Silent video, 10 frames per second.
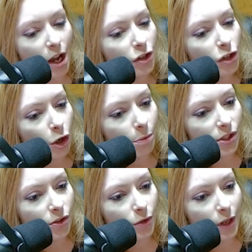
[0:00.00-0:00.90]
She hopes to
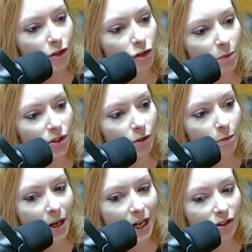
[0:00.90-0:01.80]
use her instruments to
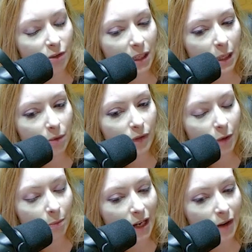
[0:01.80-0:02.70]
remind her people of their
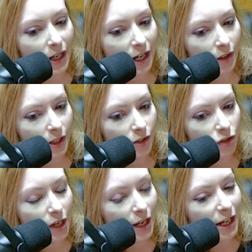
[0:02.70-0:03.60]
proud
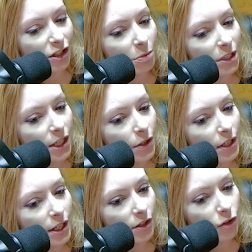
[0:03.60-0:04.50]
heritage and to bring
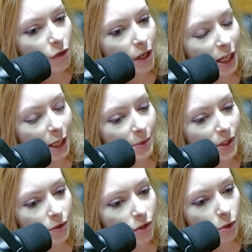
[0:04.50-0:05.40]
unity to tribes that
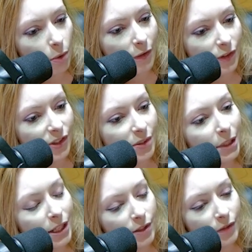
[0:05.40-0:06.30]
are too often
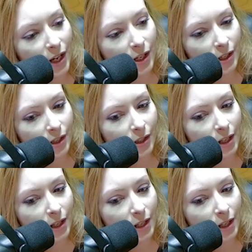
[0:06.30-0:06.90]
split and divided.